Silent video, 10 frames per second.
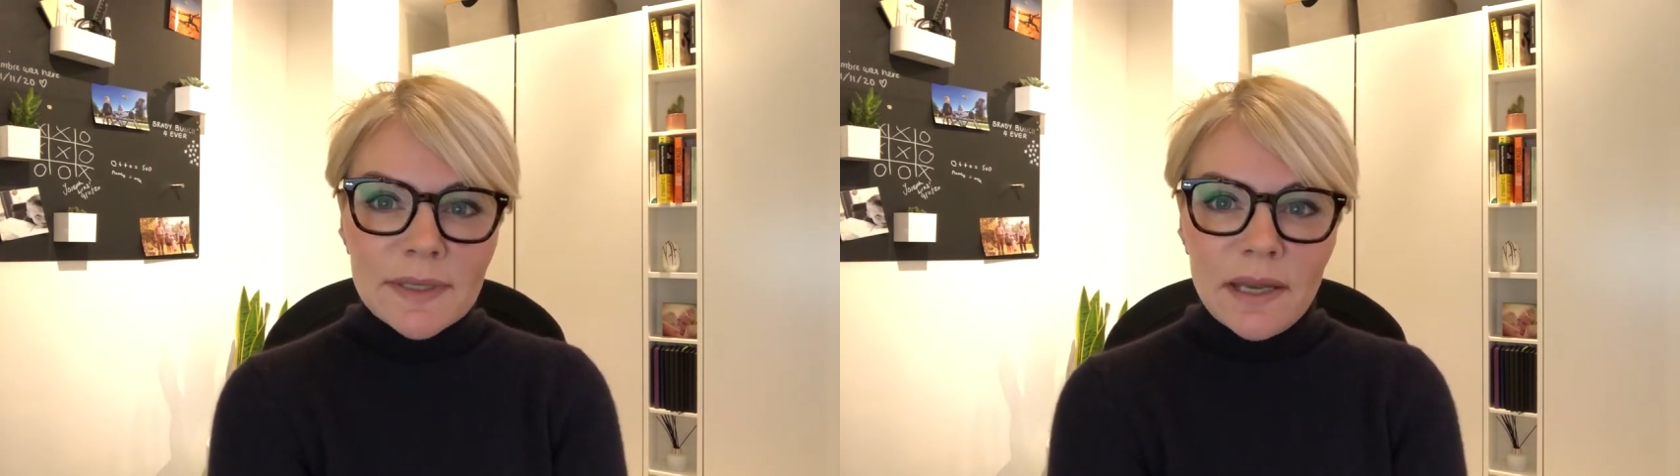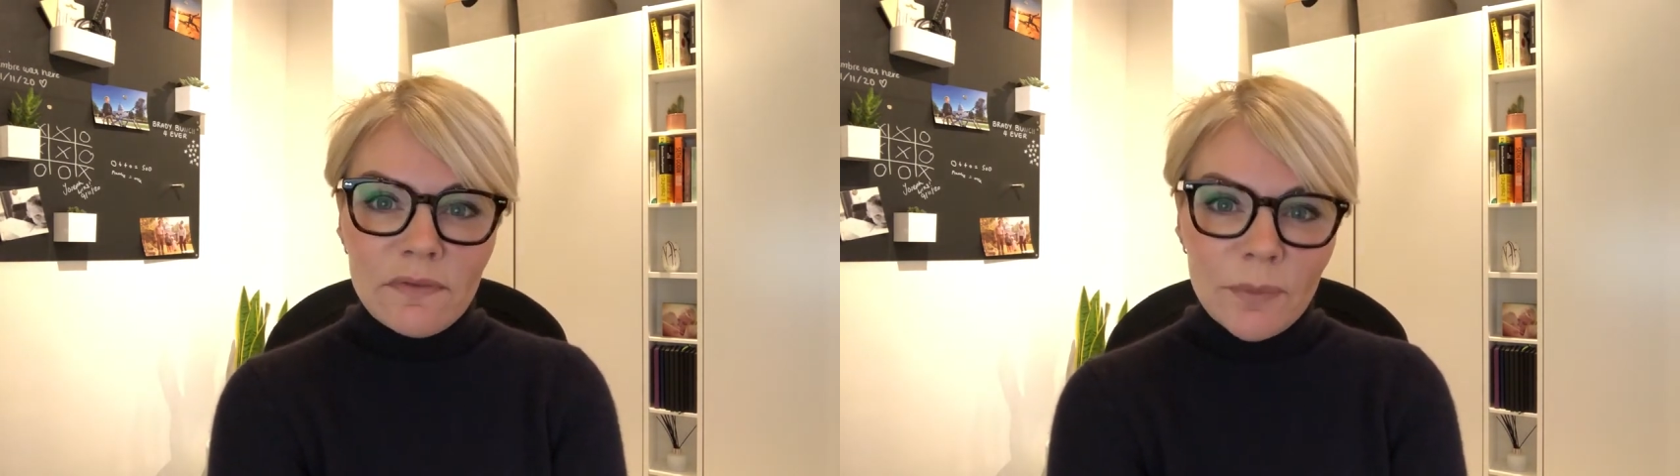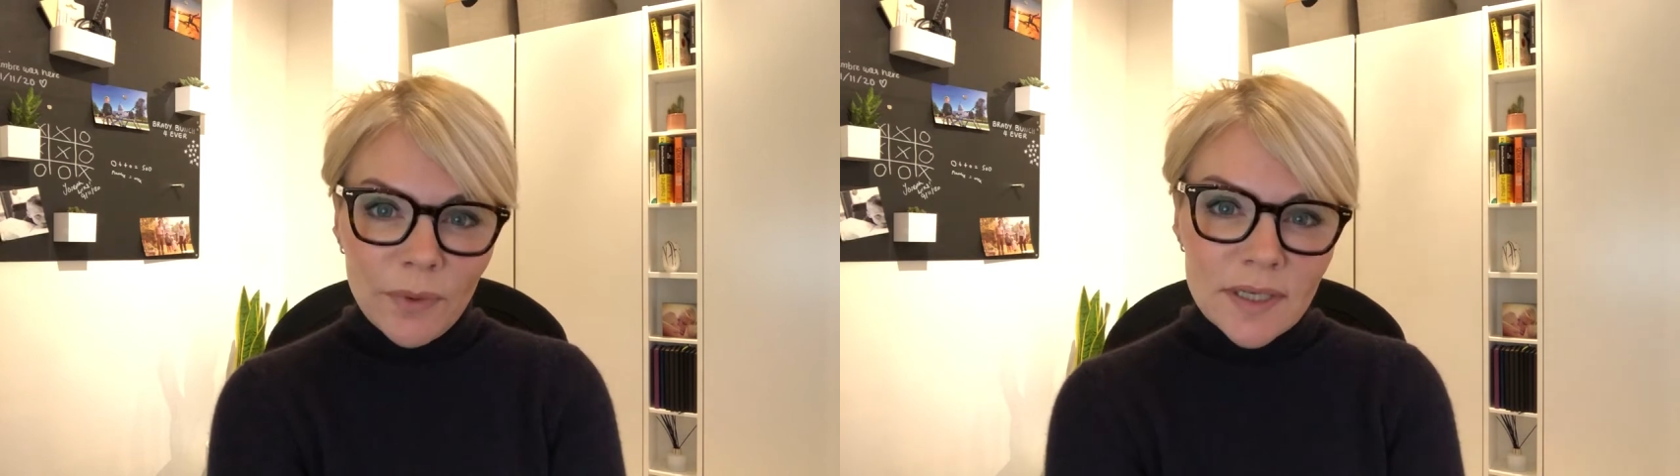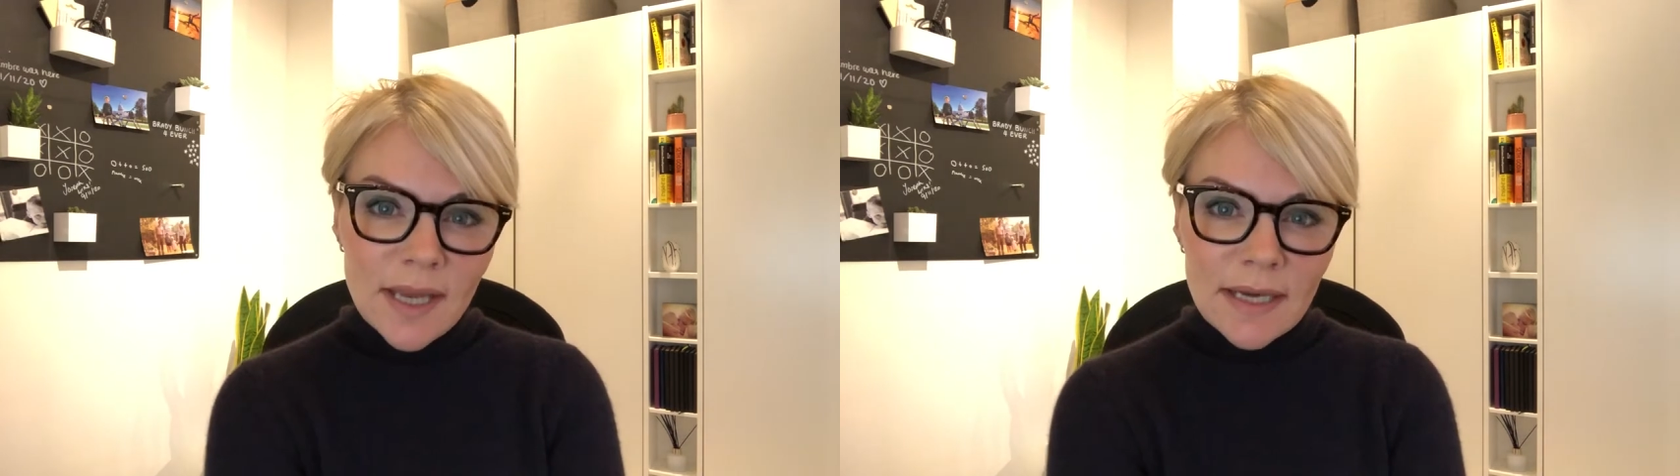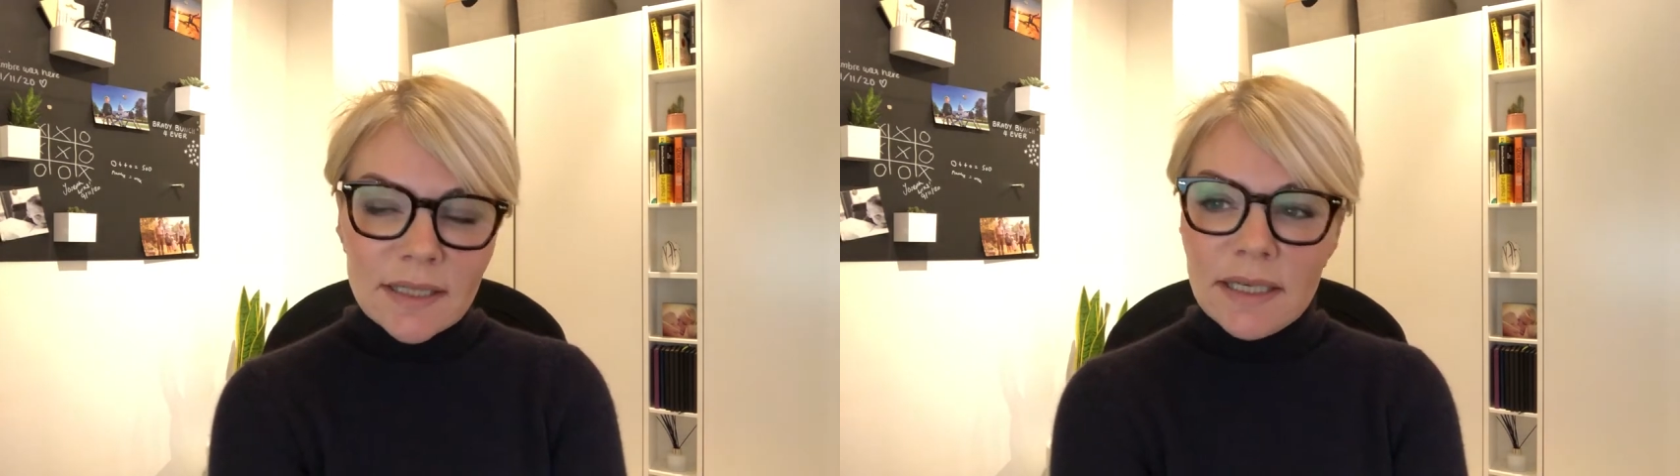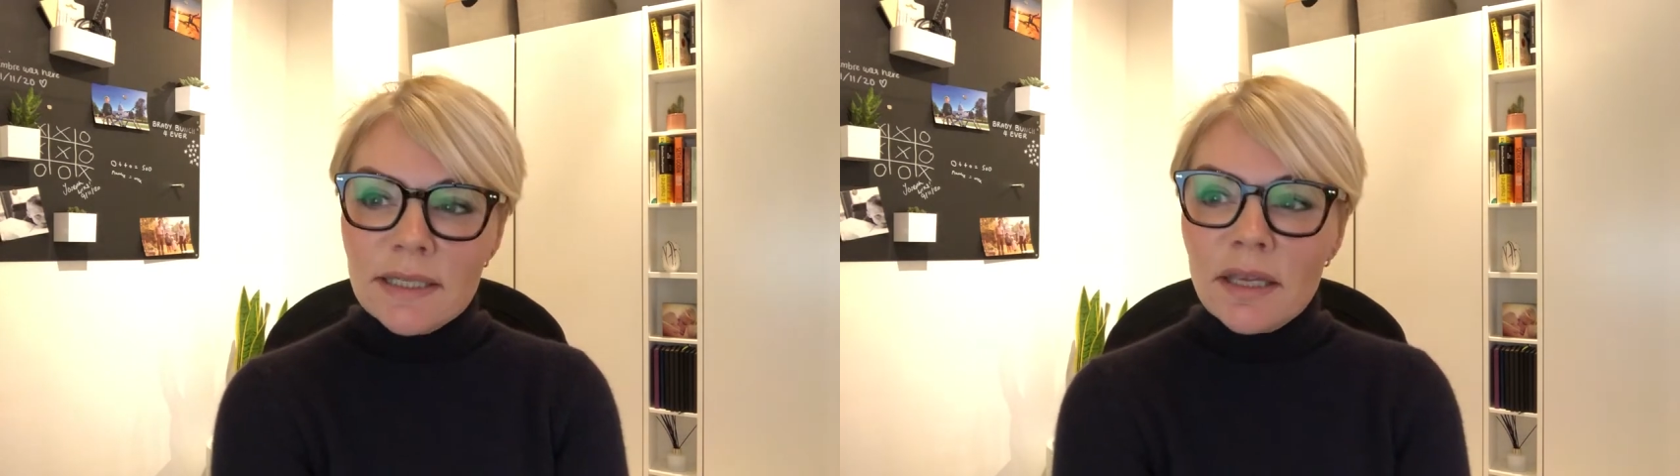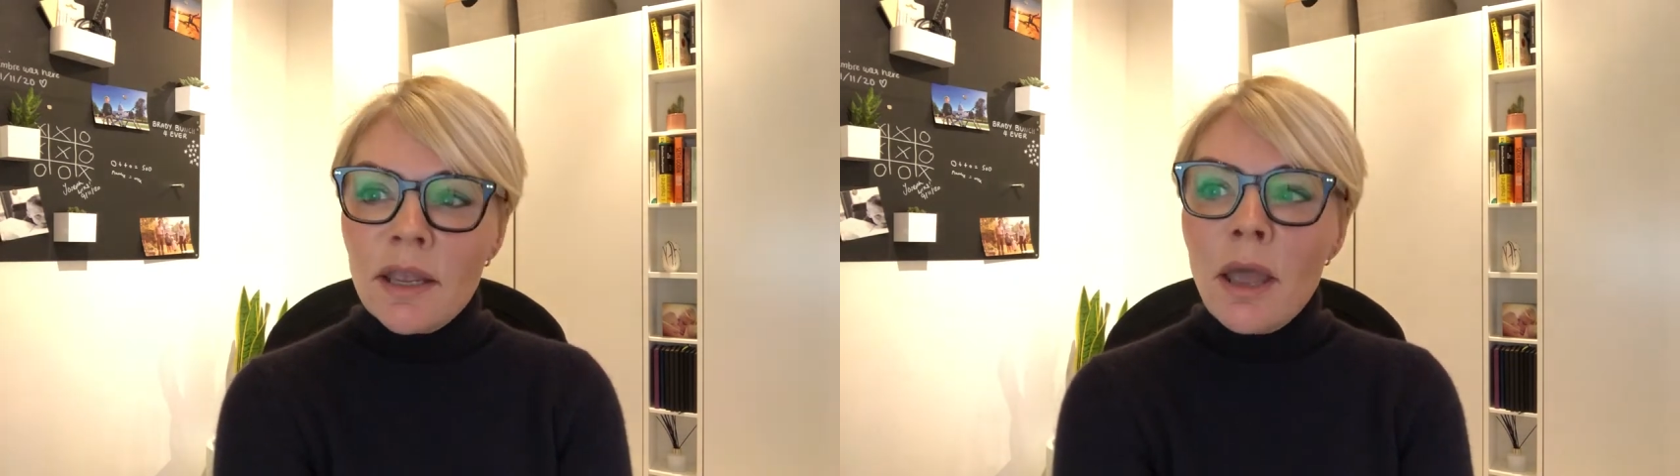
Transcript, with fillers: safe and protected.